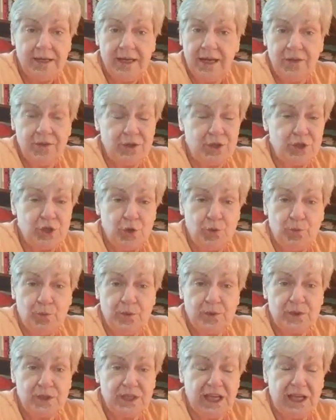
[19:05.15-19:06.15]
that you'd
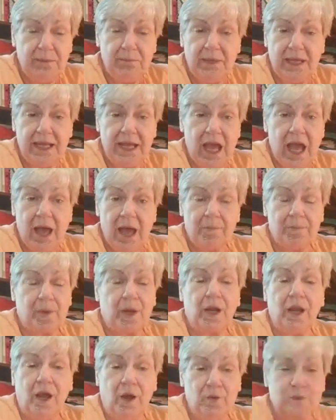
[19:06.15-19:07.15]
see me up
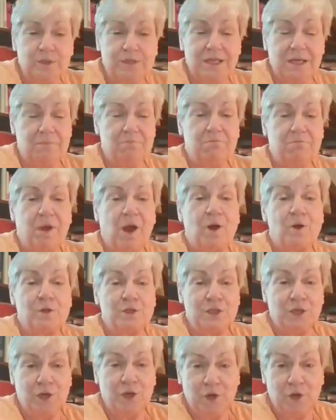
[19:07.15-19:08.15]
close and
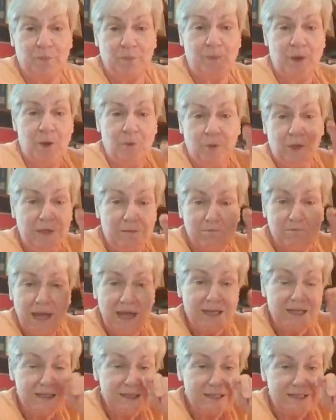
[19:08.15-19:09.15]
personal poking
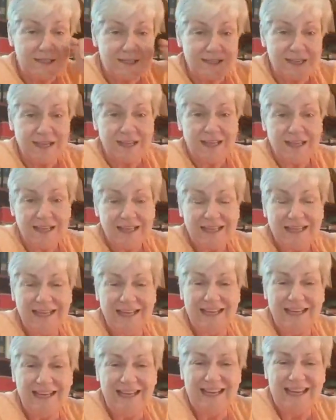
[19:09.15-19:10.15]
buttons. Do